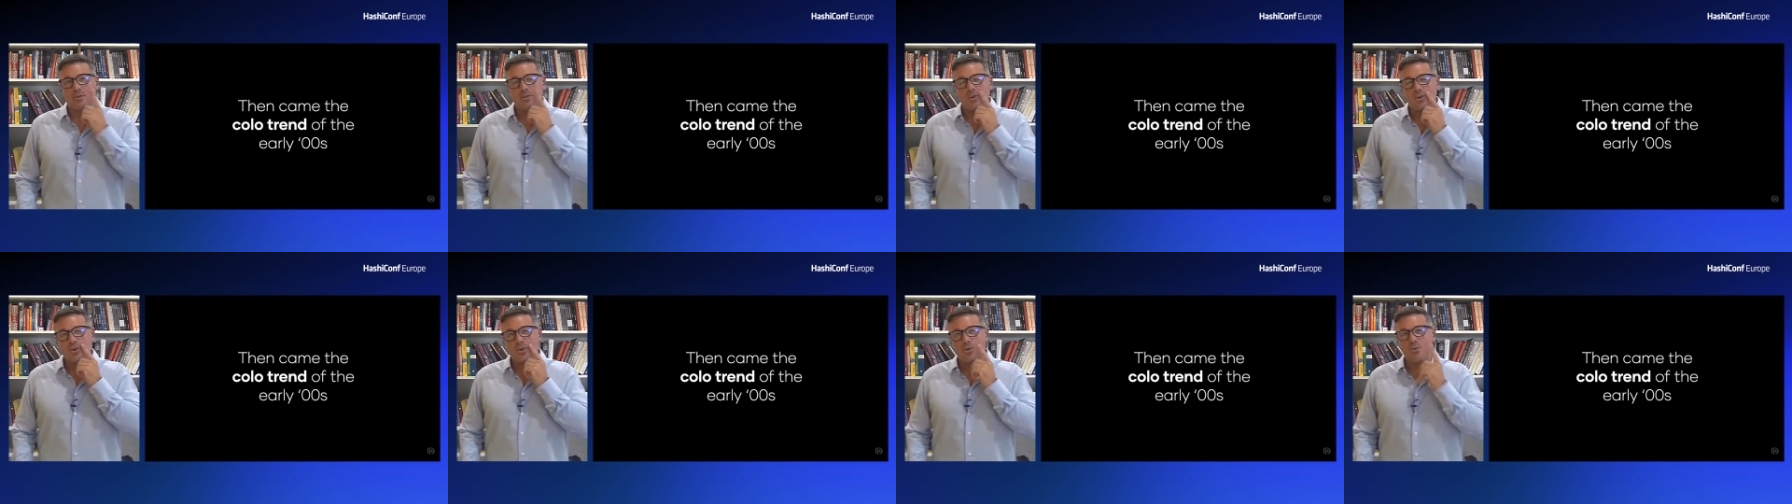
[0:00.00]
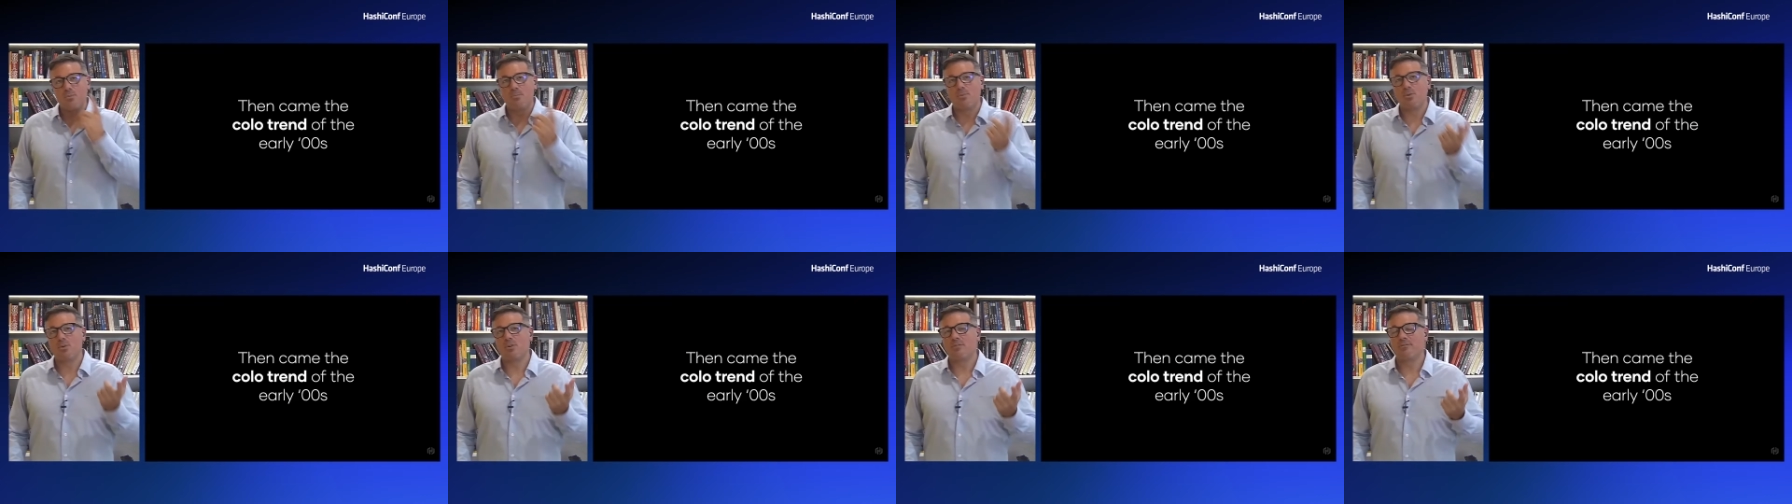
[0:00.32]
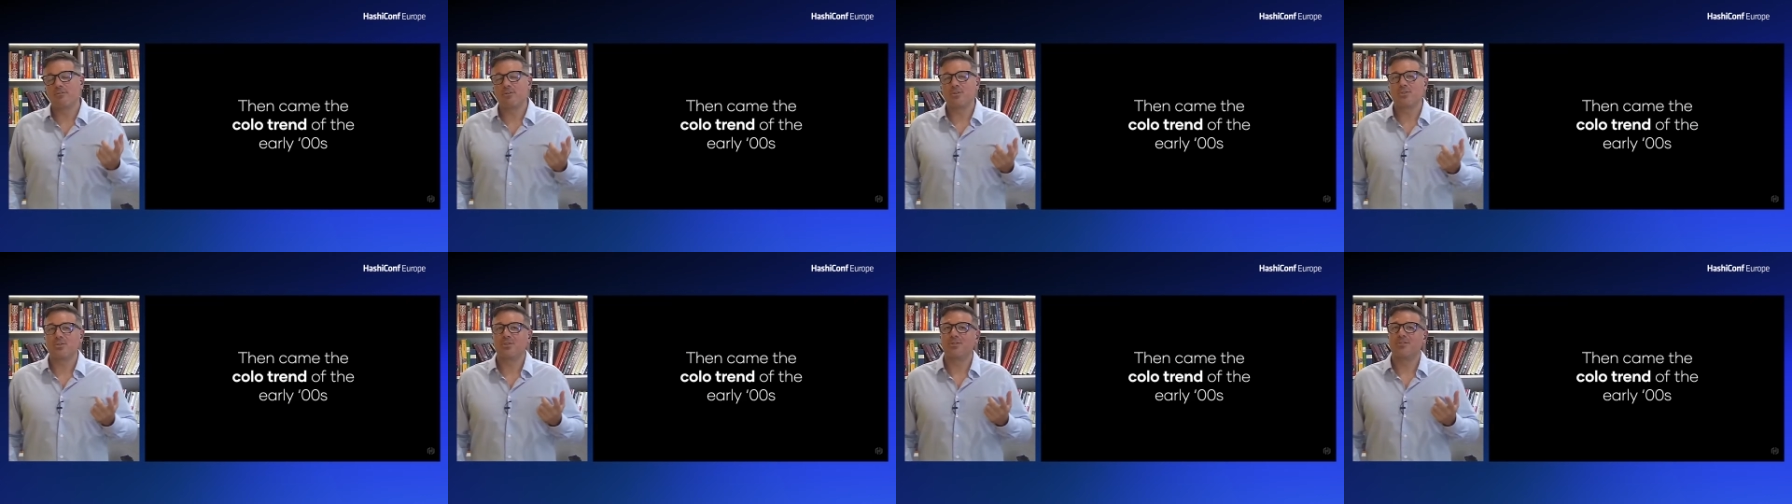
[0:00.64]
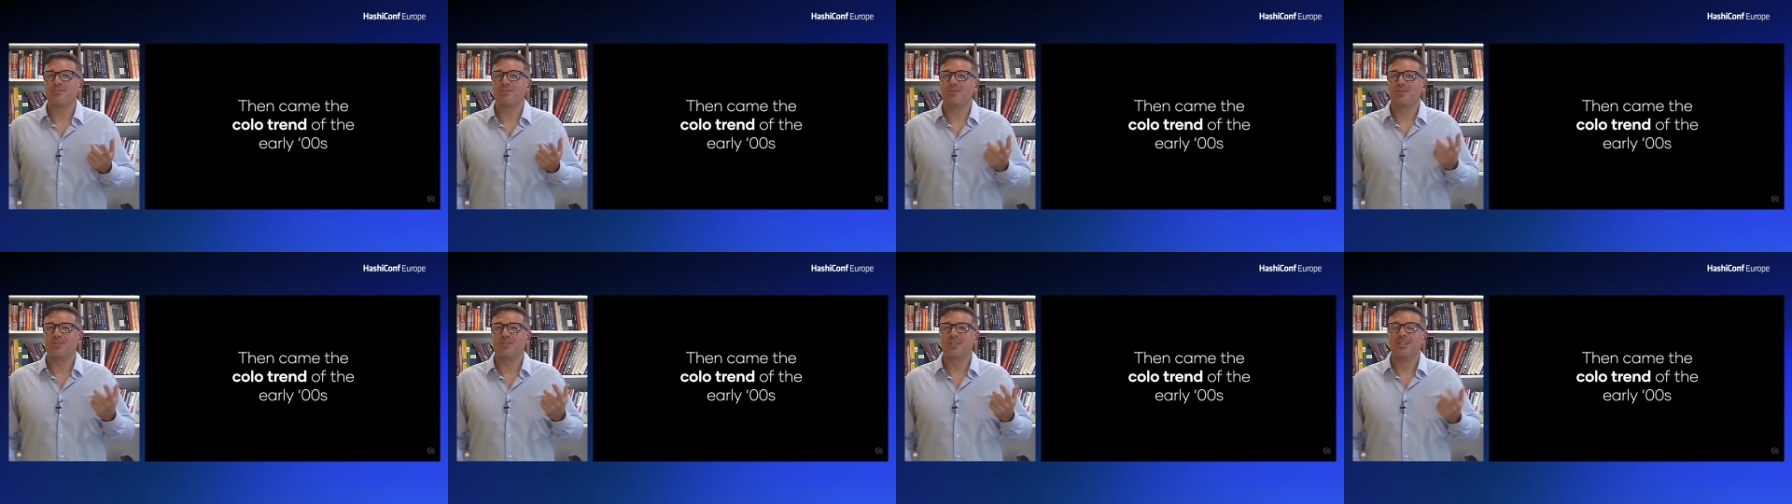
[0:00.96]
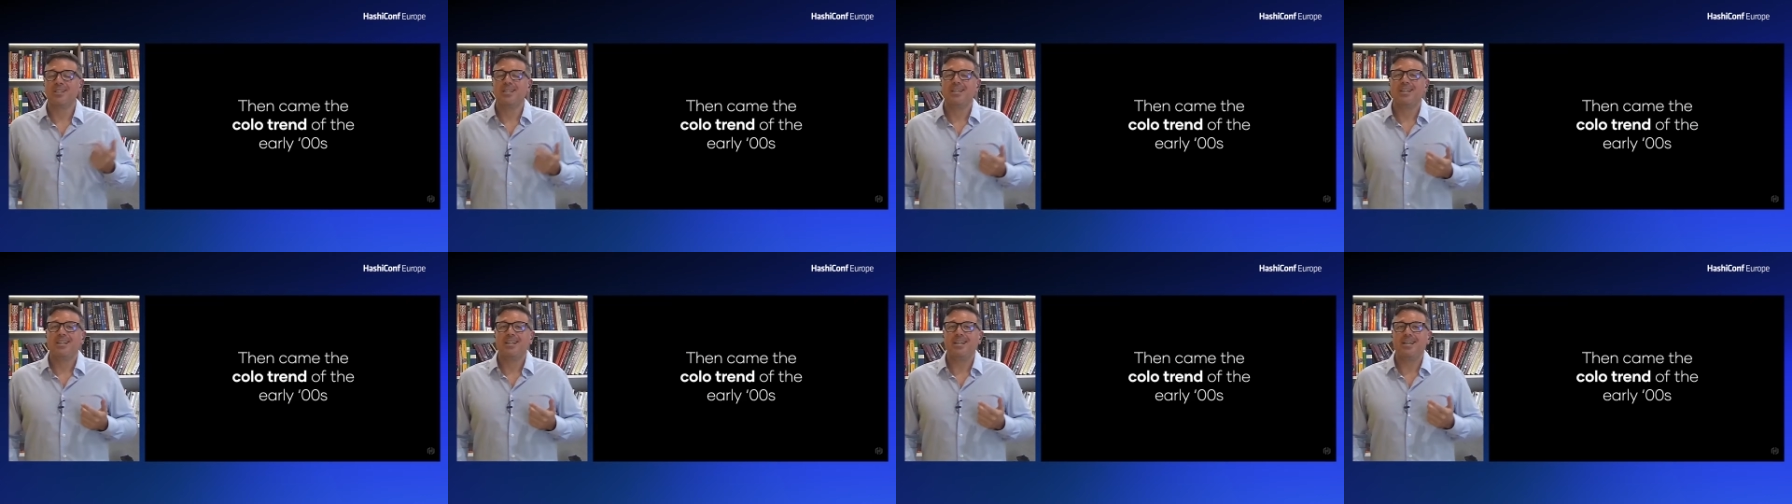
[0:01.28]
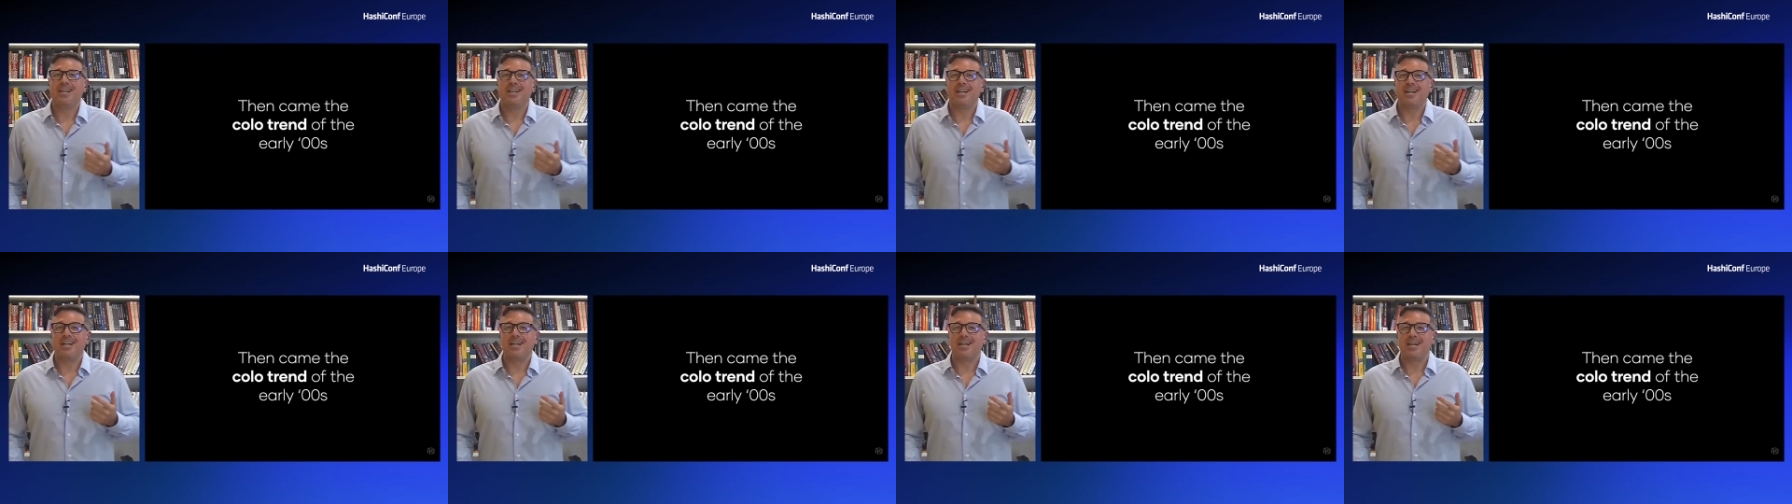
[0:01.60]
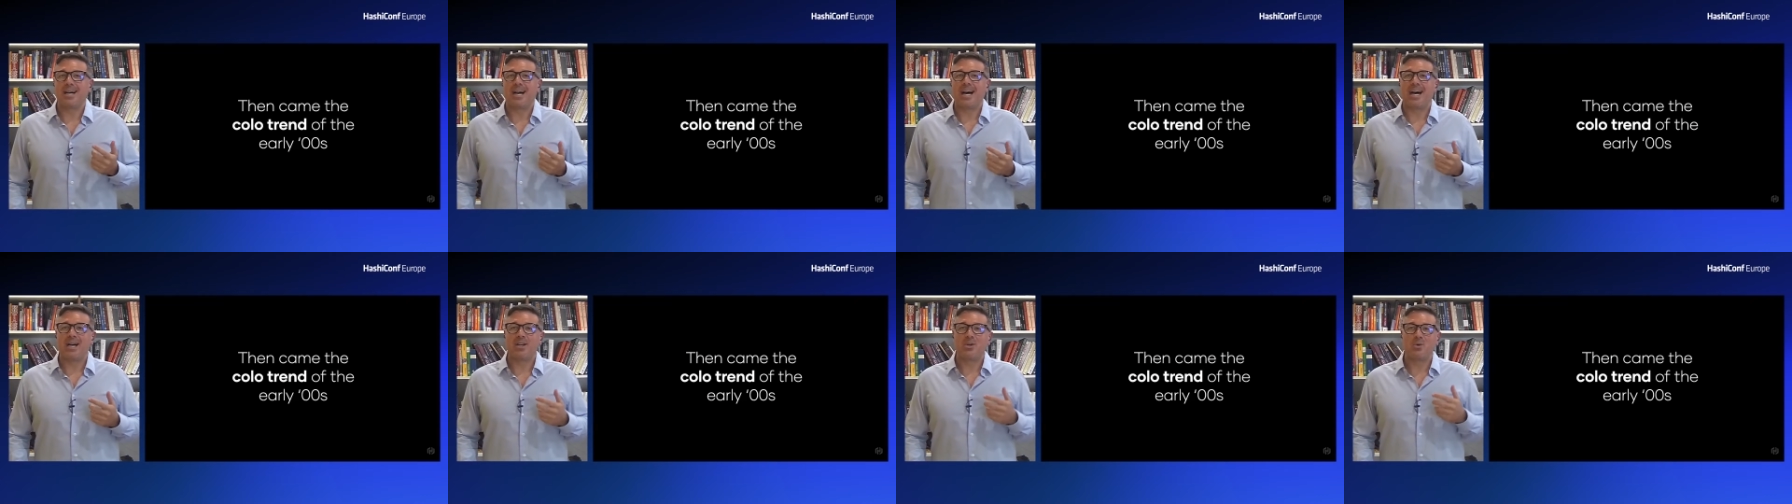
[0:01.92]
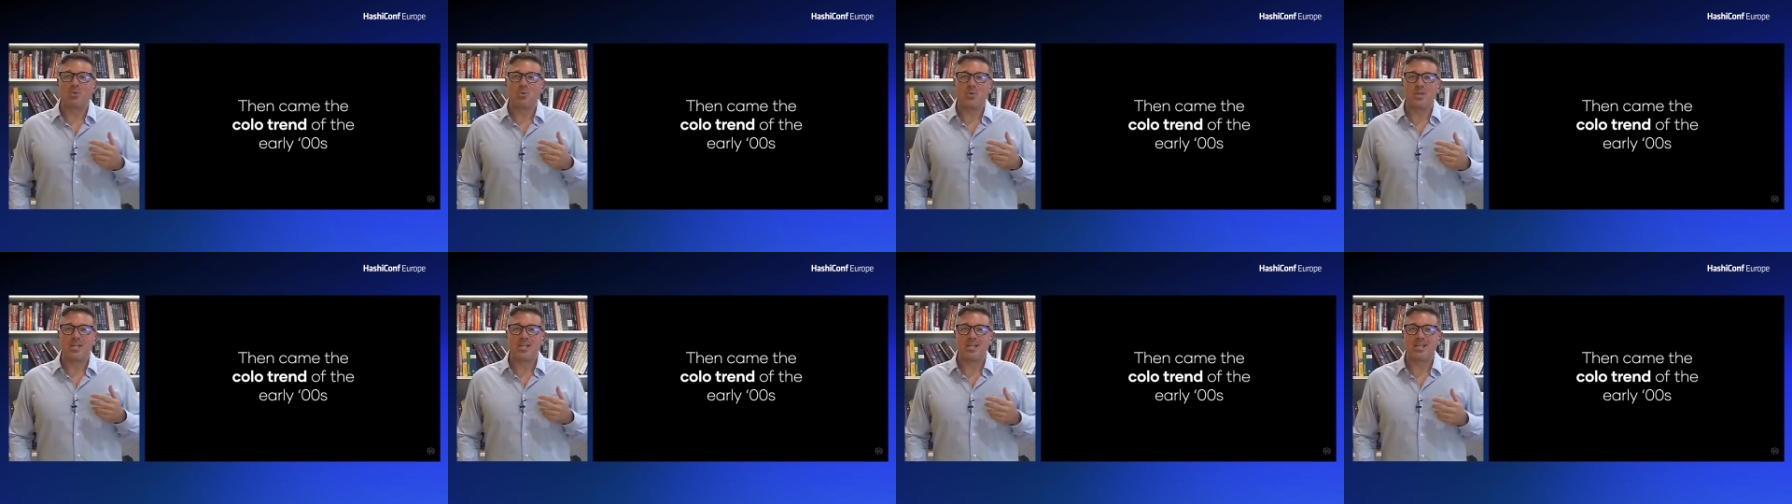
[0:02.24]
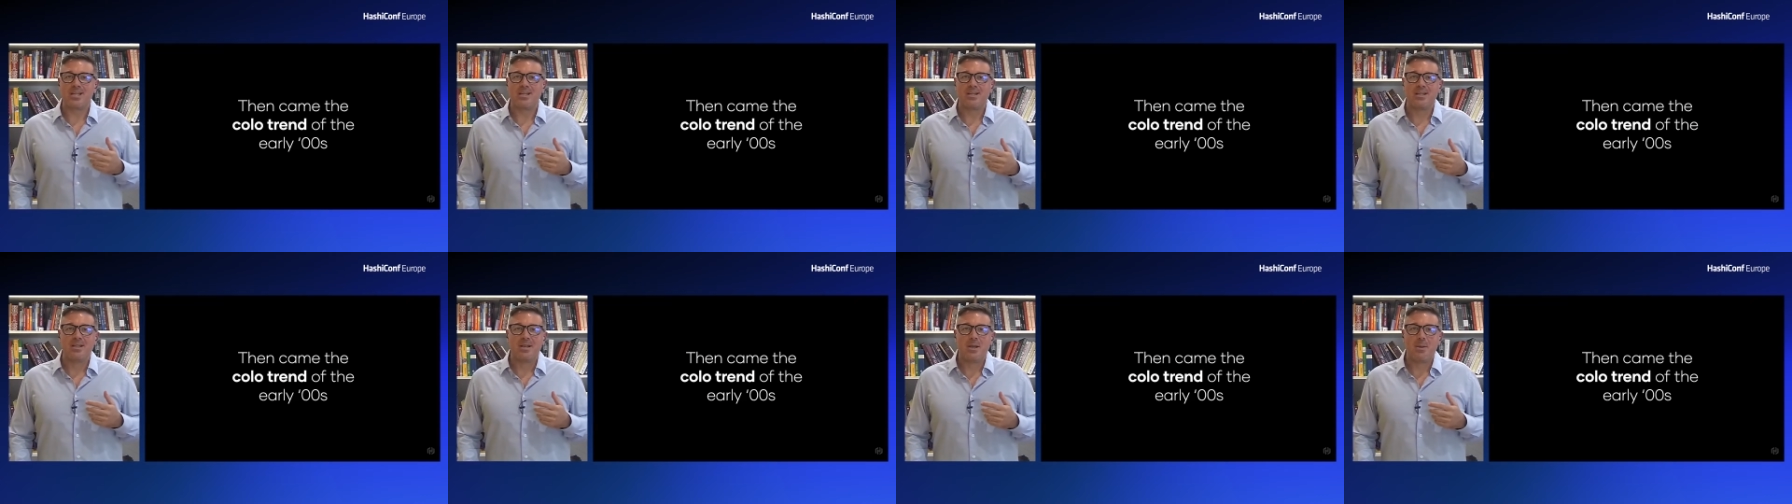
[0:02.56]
new beautiful server. Uh, how do we